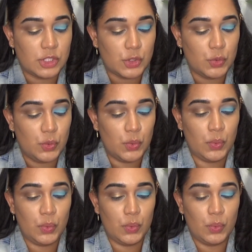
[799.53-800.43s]

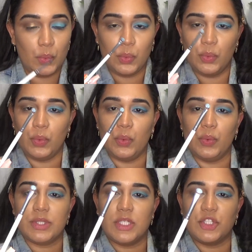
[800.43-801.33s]

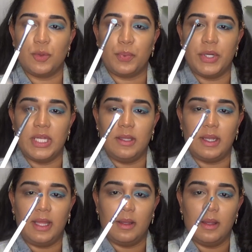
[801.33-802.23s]
ooh, such a pretty,
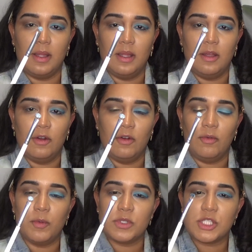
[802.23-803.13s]
like,
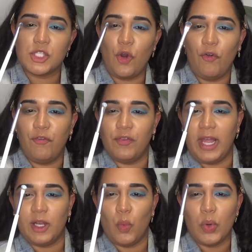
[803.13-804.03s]
snow,
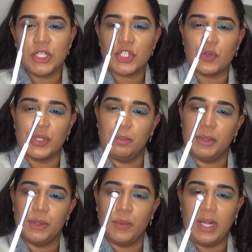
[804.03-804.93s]
like a wintry
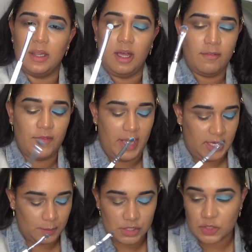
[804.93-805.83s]
blue. I love that.
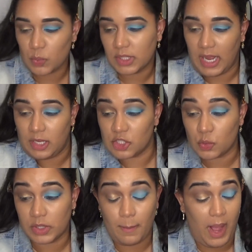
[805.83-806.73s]
And I just
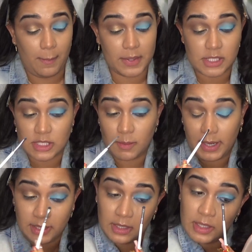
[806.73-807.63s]
want to pop it into
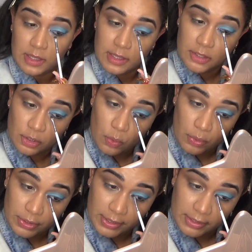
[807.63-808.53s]
my inner
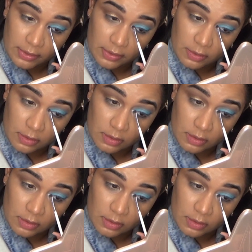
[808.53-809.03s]
corner here.